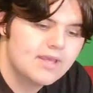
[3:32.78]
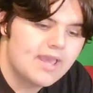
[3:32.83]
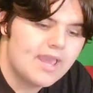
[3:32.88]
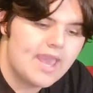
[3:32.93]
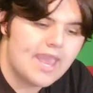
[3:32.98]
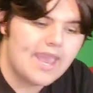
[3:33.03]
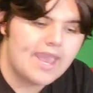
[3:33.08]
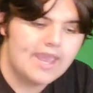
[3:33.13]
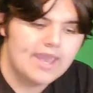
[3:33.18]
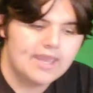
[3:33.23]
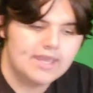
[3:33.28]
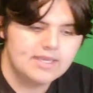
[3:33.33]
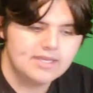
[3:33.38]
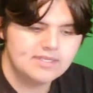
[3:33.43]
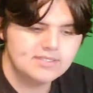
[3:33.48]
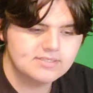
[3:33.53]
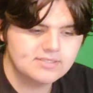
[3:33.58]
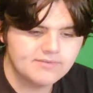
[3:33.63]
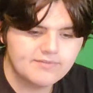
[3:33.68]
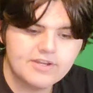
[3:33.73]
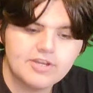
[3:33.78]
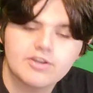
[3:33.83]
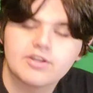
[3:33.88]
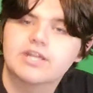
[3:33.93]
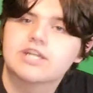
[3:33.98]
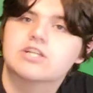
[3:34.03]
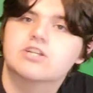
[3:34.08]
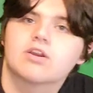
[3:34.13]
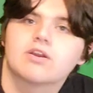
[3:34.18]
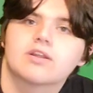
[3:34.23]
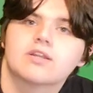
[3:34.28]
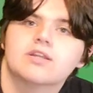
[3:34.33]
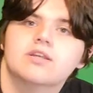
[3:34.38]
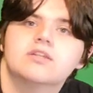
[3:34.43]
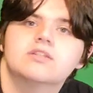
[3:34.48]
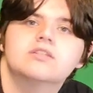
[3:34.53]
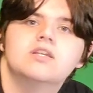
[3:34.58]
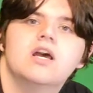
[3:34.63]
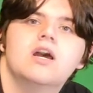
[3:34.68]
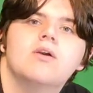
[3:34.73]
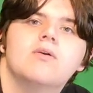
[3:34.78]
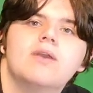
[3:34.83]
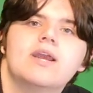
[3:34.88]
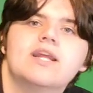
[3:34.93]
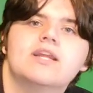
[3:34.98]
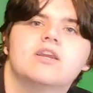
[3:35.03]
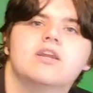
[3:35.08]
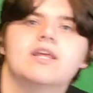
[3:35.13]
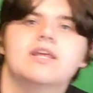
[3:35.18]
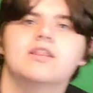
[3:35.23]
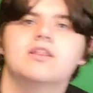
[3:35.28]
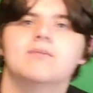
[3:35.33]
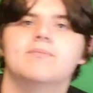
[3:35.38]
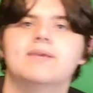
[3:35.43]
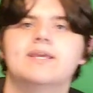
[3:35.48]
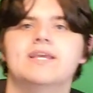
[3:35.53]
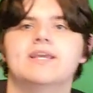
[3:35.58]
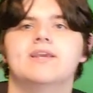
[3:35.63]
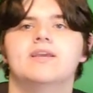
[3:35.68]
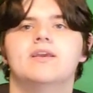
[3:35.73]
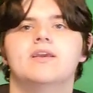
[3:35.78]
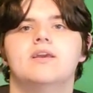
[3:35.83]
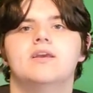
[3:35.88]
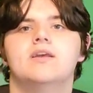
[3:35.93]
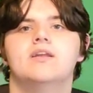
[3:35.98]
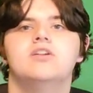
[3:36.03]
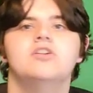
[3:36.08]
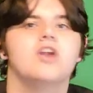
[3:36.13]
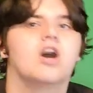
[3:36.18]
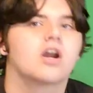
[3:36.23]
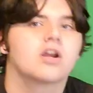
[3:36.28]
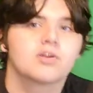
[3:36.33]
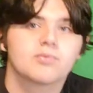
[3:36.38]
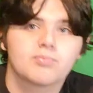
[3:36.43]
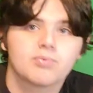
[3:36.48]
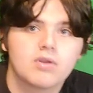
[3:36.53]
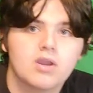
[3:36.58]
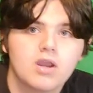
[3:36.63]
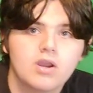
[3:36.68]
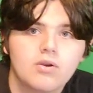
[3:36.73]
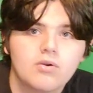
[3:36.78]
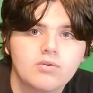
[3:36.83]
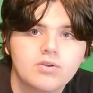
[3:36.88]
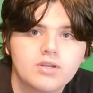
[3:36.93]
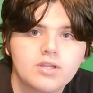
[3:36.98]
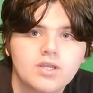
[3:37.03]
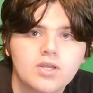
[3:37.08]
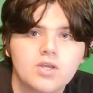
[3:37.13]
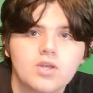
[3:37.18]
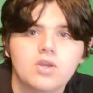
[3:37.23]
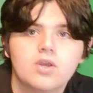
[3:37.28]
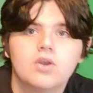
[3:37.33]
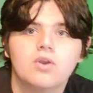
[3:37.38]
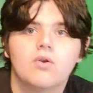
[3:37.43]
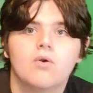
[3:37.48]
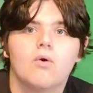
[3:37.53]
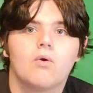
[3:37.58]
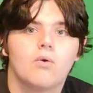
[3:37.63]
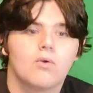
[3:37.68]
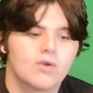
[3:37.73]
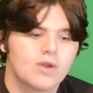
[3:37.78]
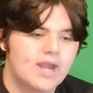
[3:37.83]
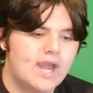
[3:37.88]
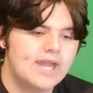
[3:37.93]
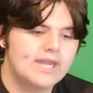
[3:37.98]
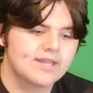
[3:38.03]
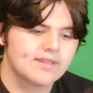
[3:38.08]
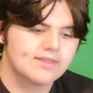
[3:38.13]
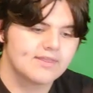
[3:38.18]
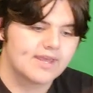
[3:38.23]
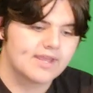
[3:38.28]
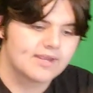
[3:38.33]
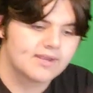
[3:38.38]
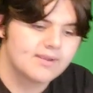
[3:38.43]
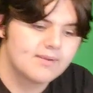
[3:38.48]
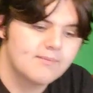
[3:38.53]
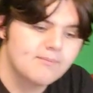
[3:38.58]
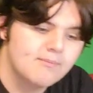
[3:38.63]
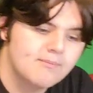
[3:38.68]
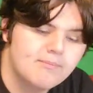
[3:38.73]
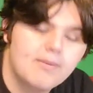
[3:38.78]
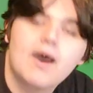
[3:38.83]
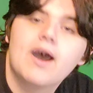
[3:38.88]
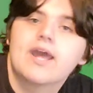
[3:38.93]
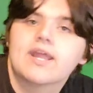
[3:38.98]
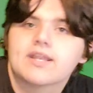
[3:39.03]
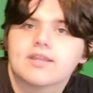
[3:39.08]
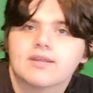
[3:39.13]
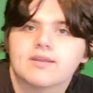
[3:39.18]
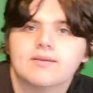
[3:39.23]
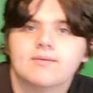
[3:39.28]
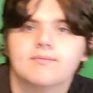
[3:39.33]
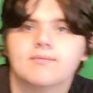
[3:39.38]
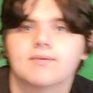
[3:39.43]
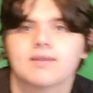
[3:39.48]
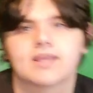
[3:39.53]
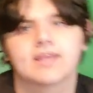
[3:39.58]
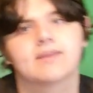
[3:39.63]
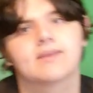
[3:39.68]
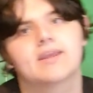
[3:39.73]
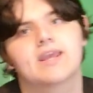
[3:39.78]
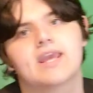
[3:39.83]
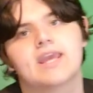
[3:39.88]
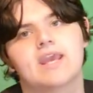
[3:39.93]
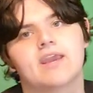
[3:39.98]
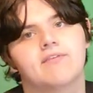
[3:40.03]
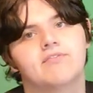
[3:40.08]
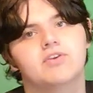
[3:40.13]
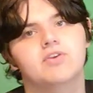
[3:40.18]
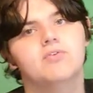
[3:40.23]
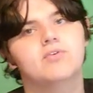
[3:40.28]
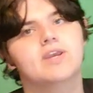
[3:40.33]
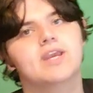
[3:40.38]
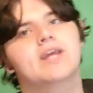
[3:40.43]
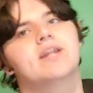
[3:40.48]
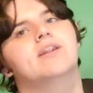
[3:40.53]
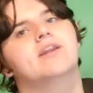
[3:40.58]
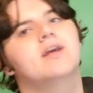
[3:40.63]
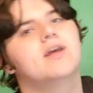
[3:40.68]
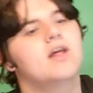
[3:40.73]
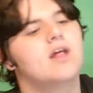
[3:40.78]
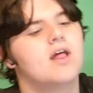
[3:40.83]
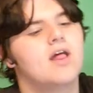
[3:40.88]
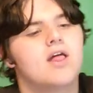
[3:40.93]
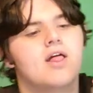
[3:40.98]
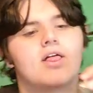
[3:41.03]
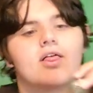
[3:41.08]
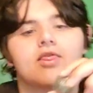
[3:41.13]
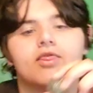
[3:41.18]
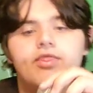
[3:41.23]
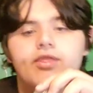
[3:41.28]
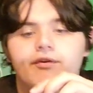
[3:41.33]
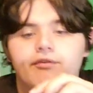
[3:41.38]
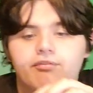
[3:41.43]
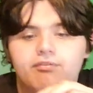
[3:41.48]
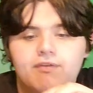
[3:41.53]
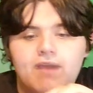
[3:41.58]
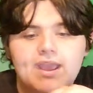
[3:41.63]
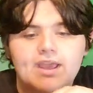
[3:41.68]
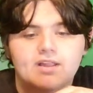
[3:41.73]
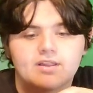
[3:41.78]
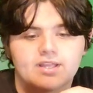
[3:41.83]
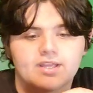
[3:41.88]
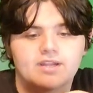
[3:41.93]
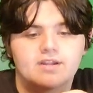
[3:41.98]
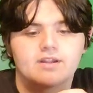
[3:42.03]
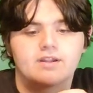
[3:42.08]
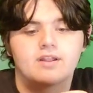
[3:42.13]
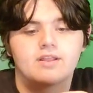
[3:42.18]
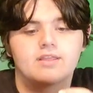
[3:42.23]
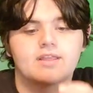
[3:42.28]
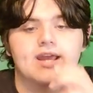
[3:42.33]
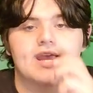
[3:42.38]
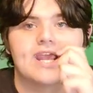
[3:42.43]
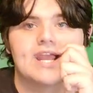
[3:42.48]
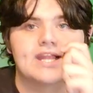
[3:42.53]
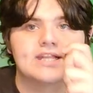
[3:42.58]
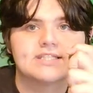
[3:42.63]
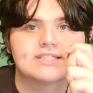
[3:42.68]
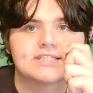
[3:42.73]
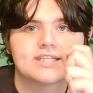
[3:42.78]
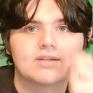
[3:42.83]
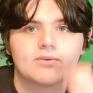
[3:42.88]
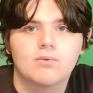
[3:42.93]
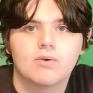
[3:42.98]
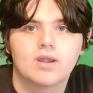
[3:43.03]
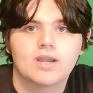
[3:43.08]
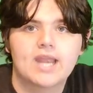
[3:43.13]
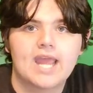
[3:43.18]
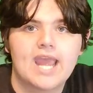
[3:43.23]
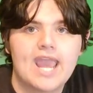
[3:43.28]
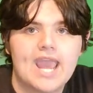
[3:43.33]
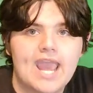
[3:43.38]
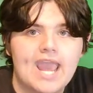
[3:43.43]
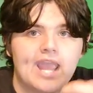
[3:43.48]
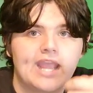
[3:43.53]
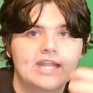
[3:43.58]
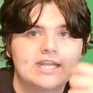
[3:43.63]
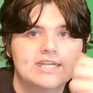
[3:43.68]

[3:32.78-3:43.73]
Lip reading: a severity chart. So it could either be knocked prone or anything. But if you get the failure, the instant one, a